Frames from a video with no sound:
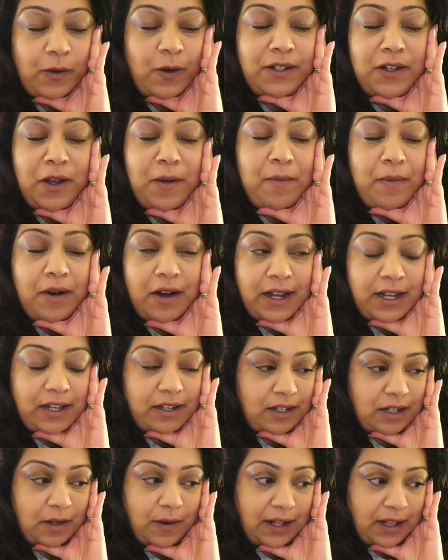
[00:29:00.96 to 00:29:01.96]
so I don't
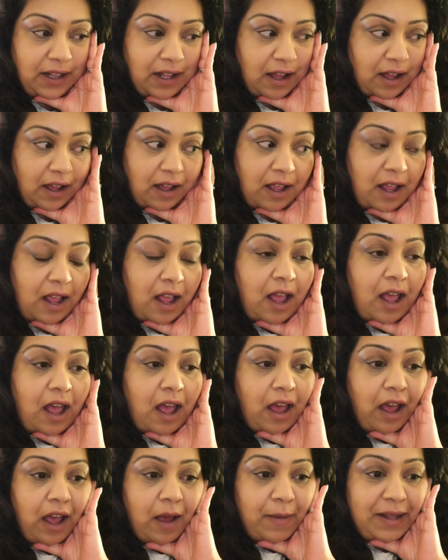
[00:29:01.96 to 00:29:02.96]
mind doing that.
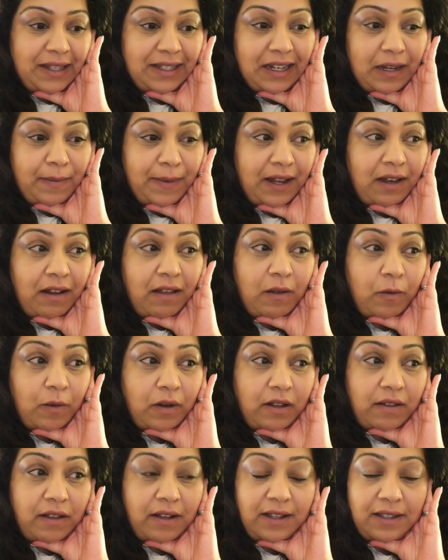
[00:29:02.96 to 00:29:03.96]
It's going to be another
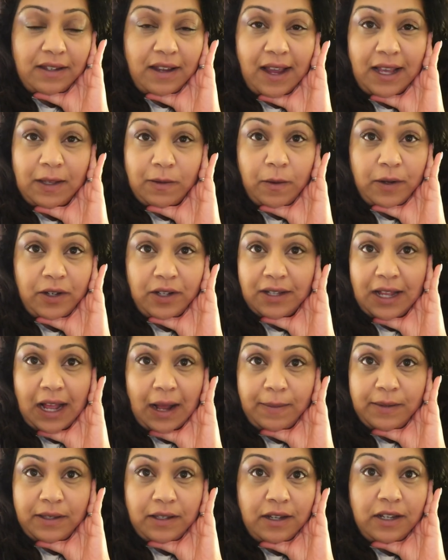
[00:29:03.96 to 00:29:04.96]
one of those days where we're just
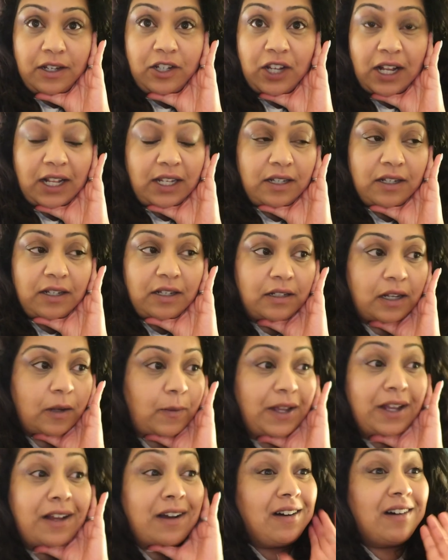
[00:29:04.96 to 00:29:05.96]
absolutely shattered. Like,
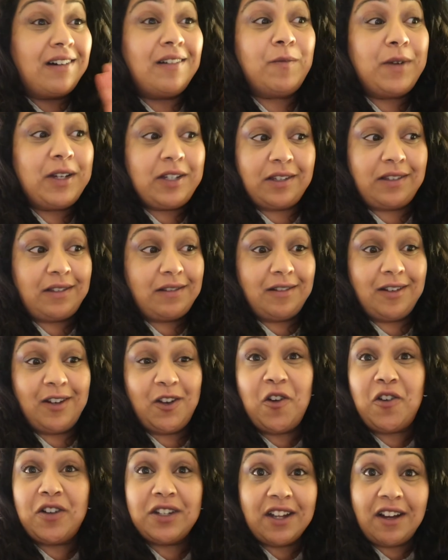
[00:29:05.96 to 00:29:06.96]
we're just
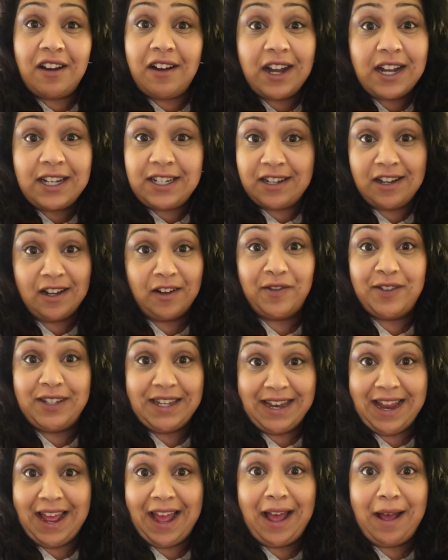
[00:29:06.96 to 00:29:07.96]
not tired enough
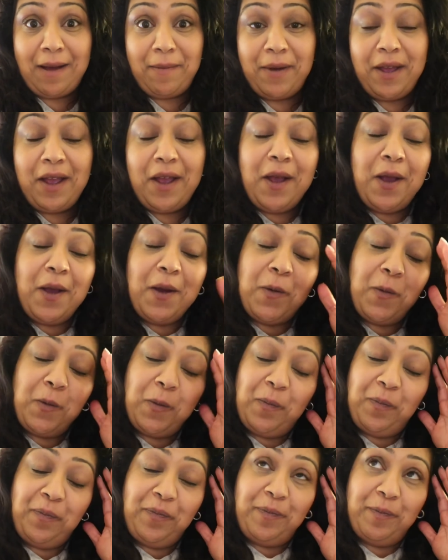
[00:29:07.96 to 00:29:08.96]
to nap.
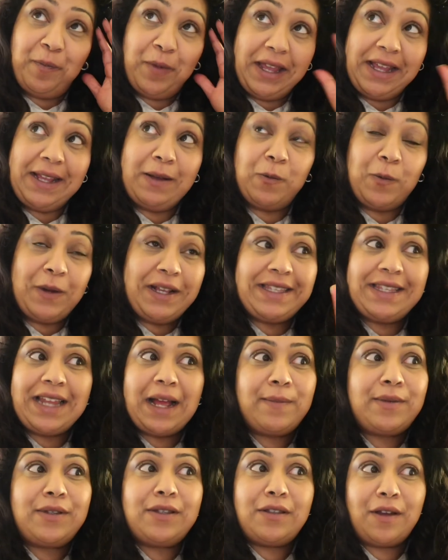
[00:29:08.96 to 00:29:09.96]
We
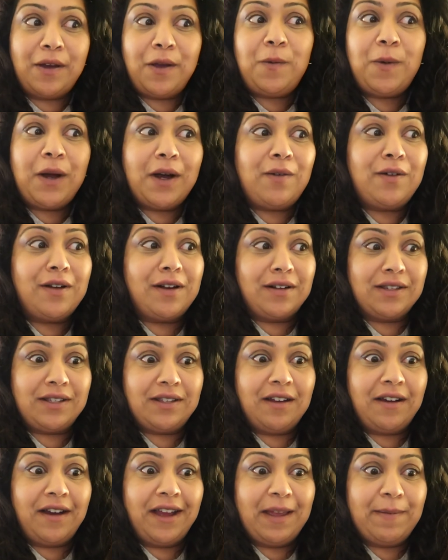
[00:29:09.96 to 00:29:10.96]
slept so well
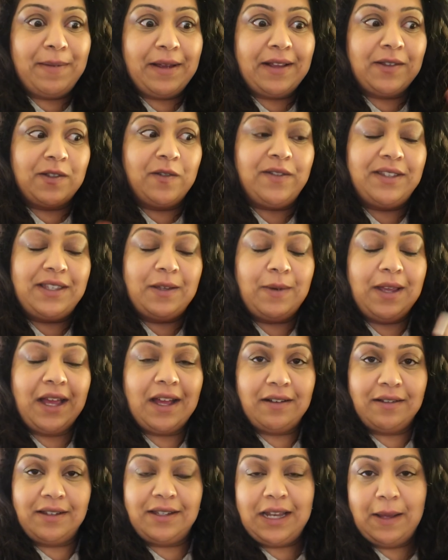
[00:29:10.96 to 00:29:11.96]
last night because obviously we
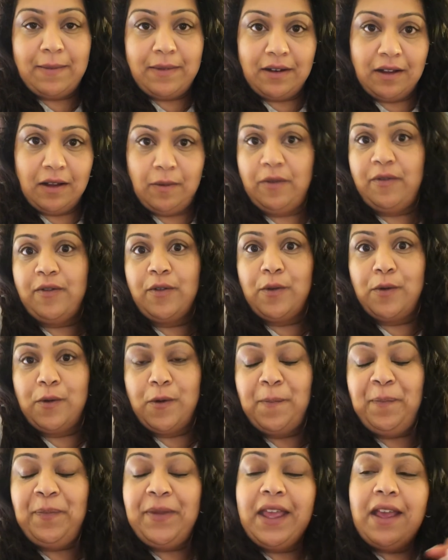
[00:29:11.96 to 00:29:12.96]
hadn't slept the night
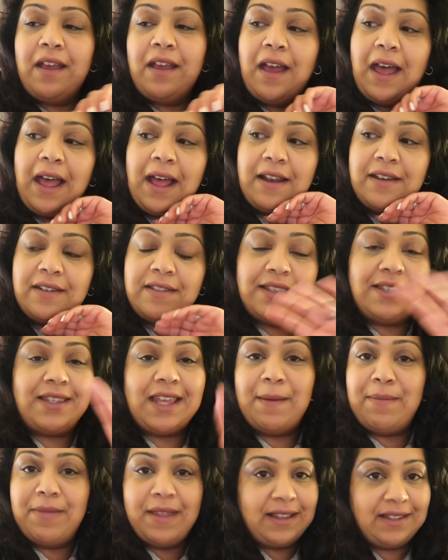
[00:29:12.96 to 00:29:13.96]
before, and the
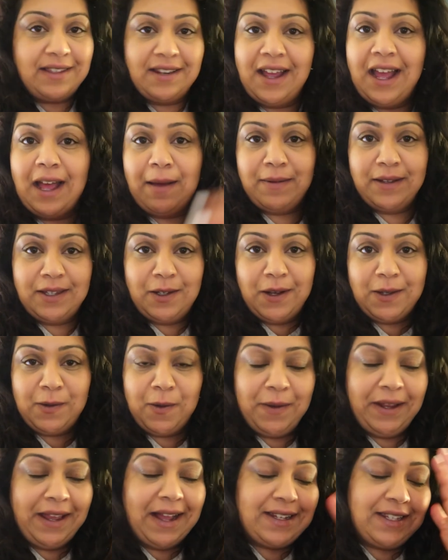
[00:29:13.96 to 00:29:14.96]
same thing's going to happen to us
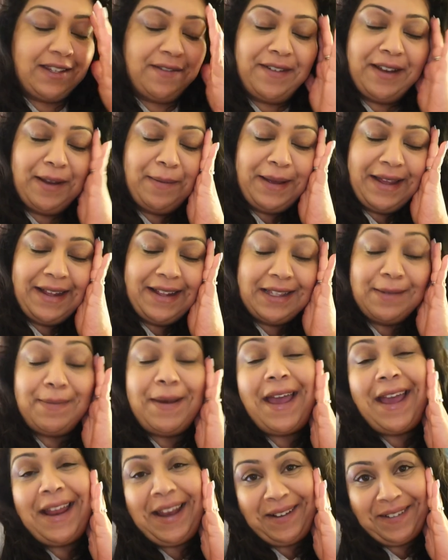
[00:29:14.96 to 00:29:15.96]
when we get to the Philippines.
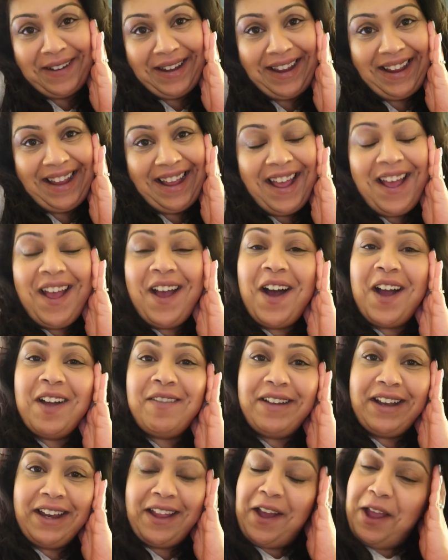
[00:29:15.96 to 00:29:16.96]
But anyway, I
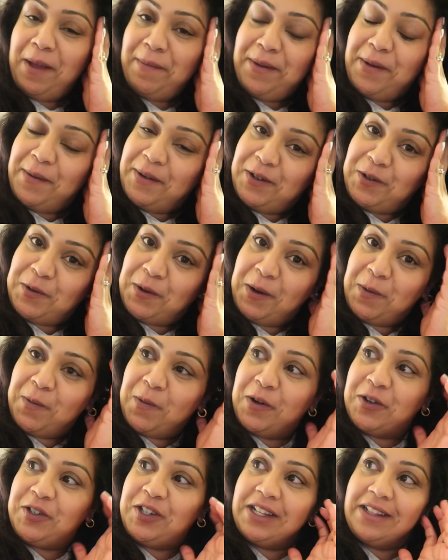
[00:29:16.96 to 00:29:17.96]
really hope you enjoyed
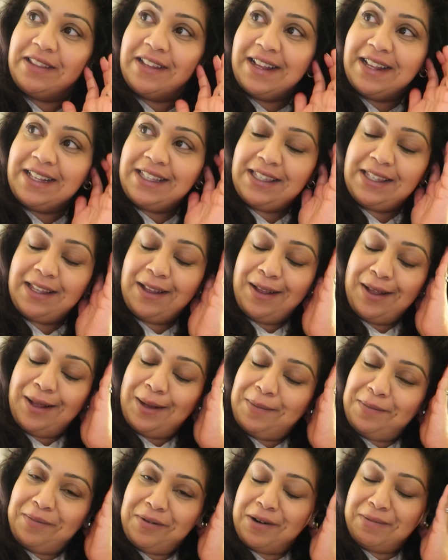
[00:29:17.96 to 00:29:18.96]
watching this
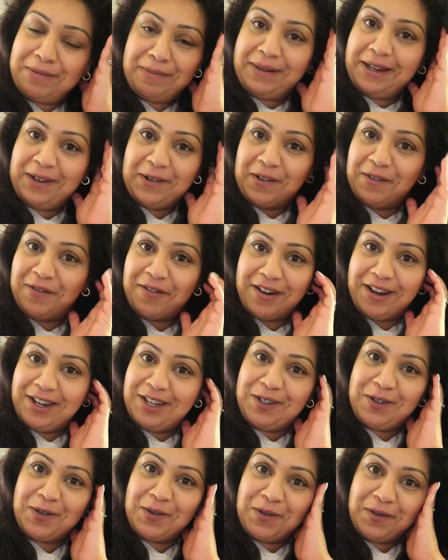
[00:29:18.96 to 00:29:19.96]
probably not very
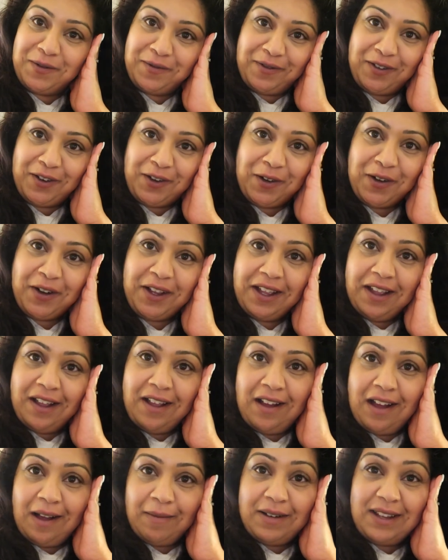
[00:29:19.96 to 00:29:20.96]
short vlog.
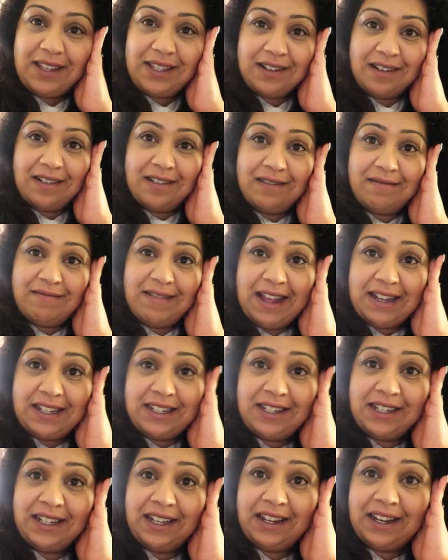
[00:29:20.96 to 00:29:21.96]
I'm going to start
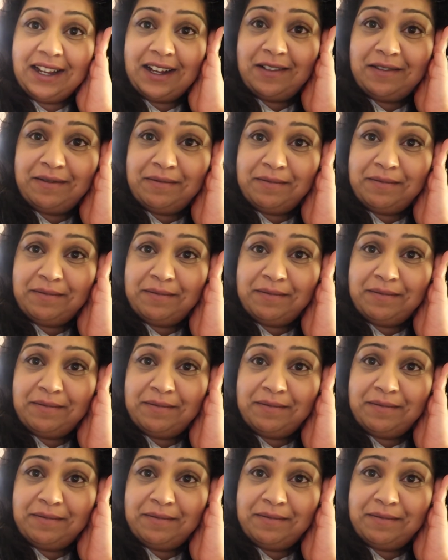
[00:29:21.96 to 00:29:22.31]
editing it now